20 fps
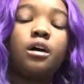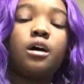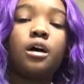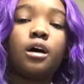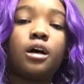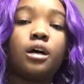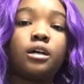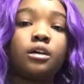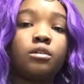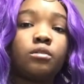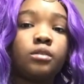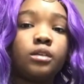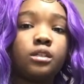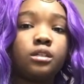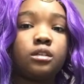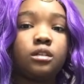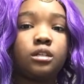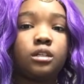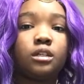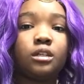Anyway,
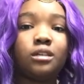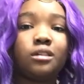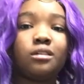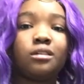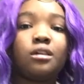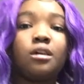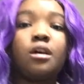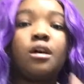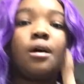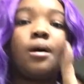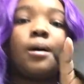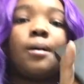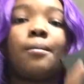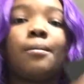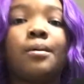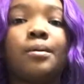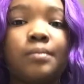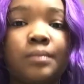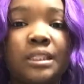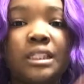you're also going
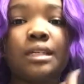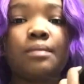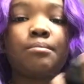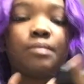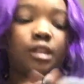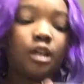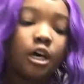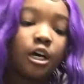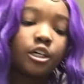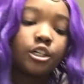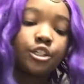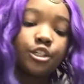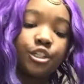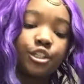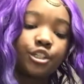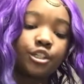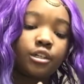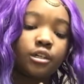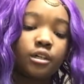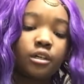to need blush
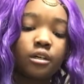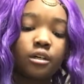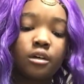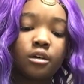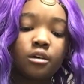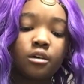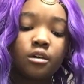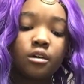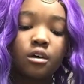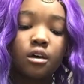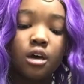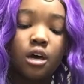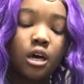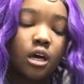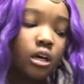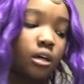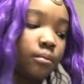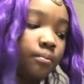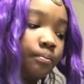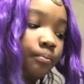palette. Mine
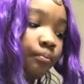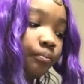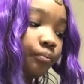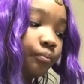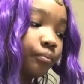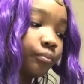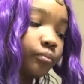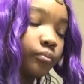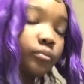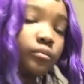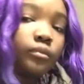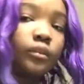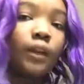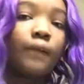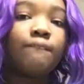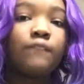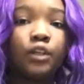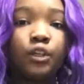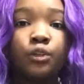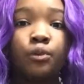is the e.l.f. 4
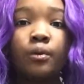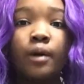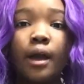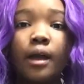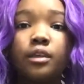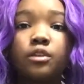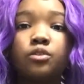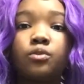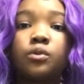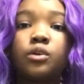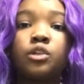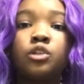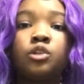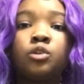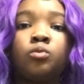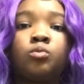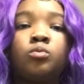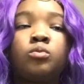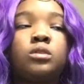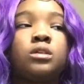Shaded.
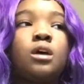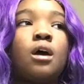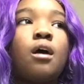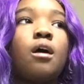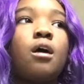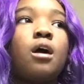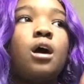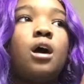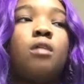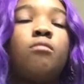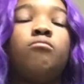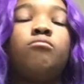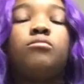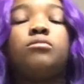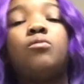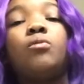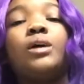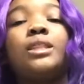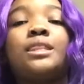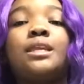It's very
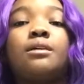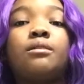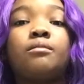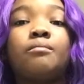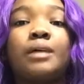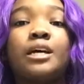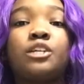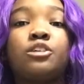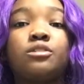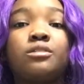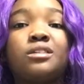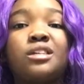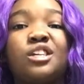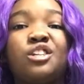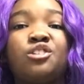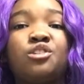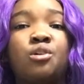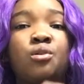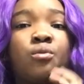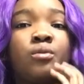pretty.
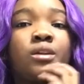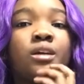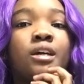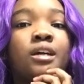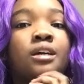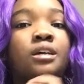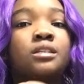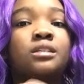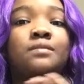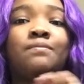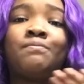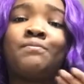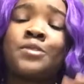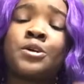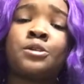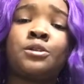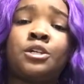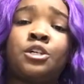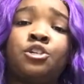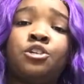For
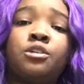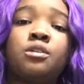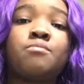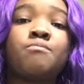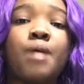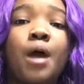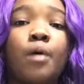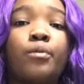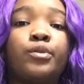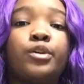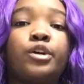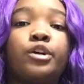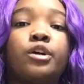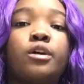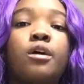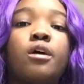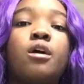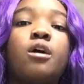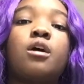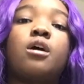mine, I
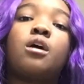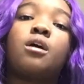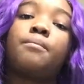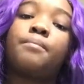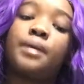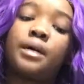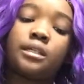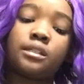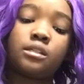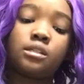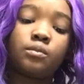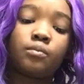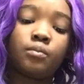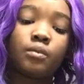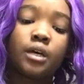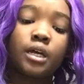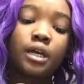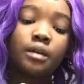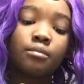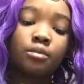use
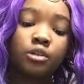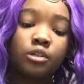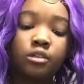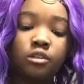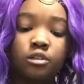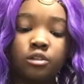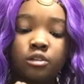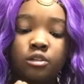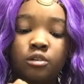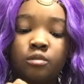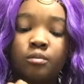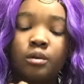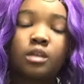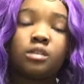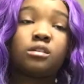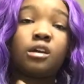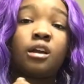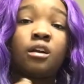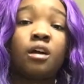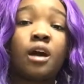you can
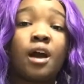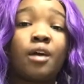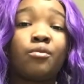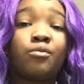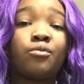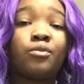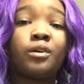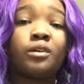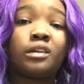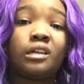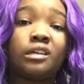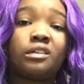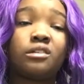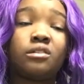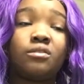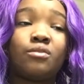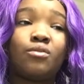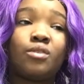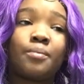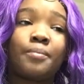also use
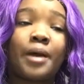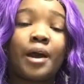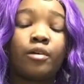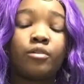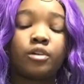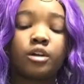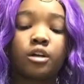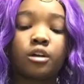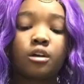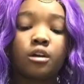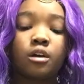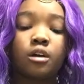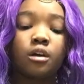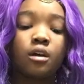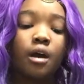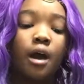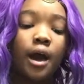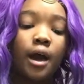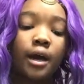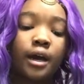foundation and powder,
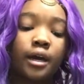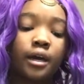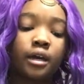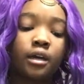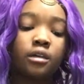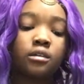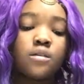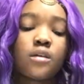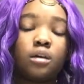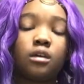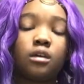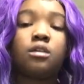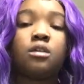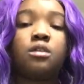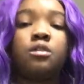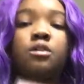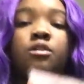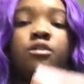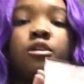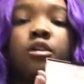but I use
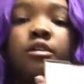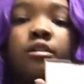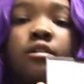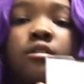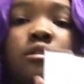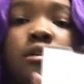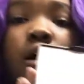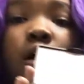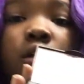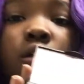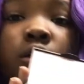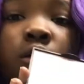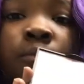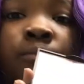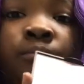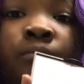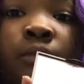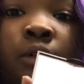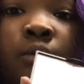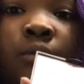a brown
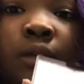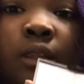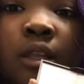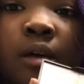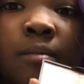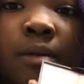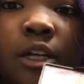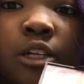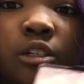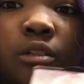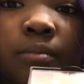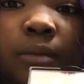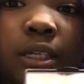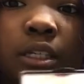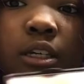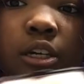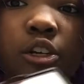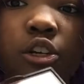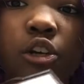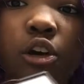blush
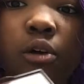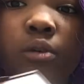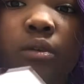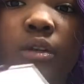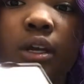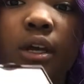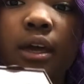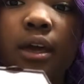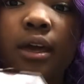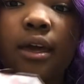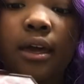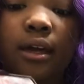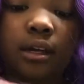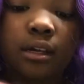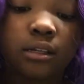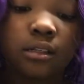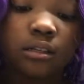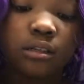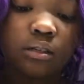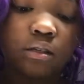and a dark
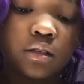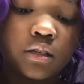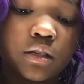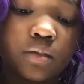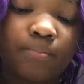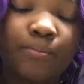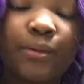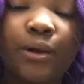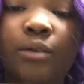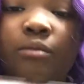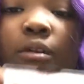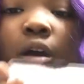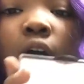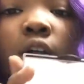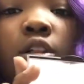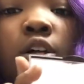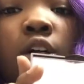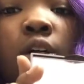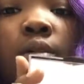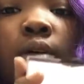blush, blush that
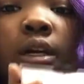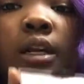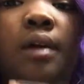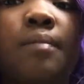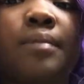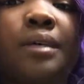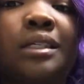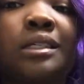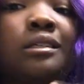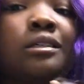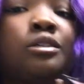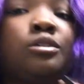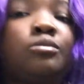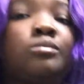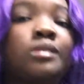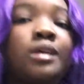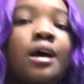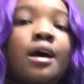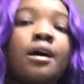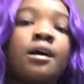matches my skin tone,
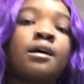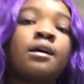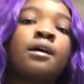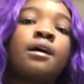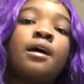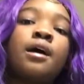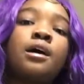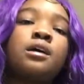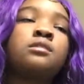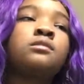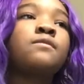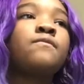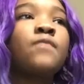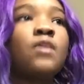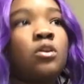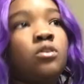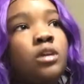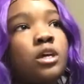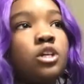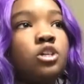because it
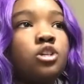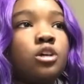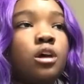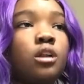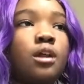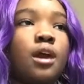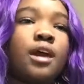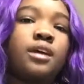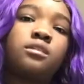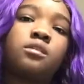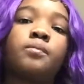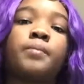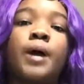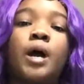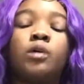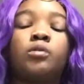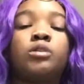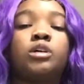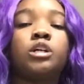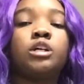just really works for me
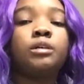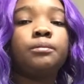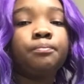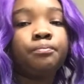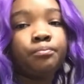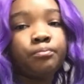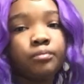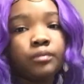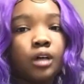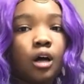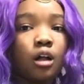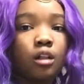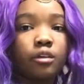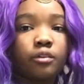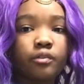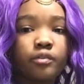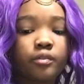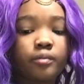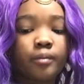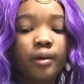because I don't have
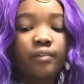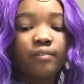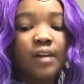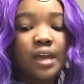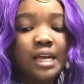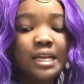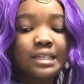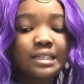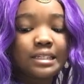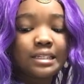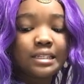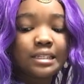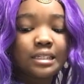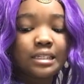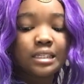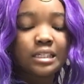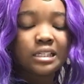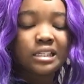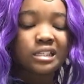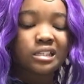foundation or powder.
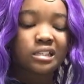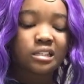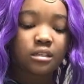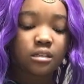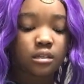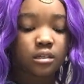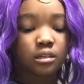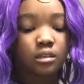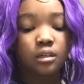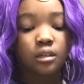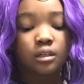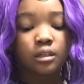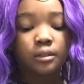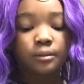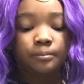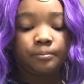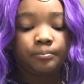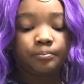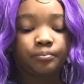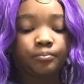But you can
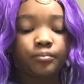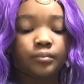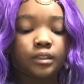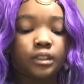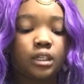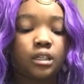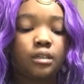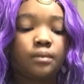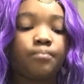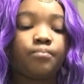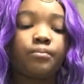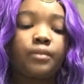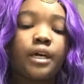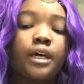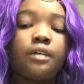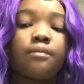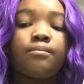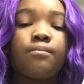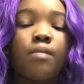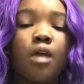use foundation,
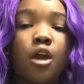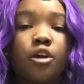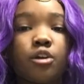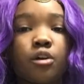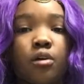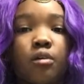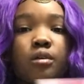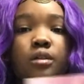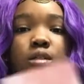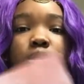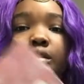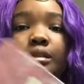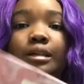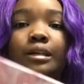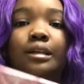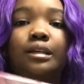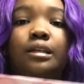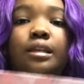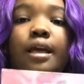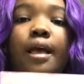powder, and a blush that
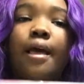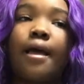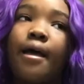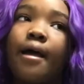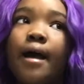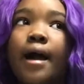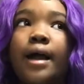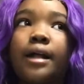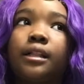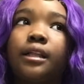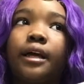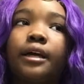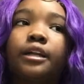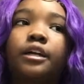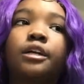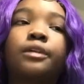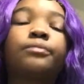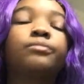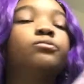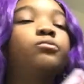matches your skin tone.
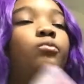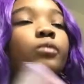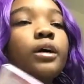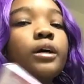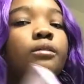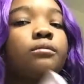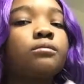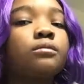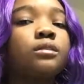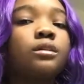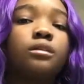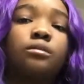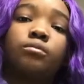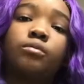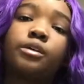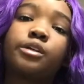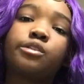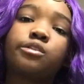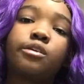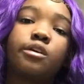And I
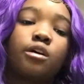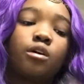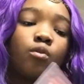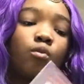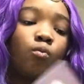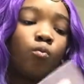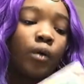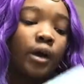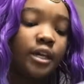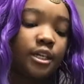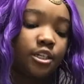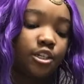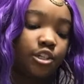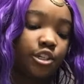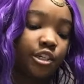have my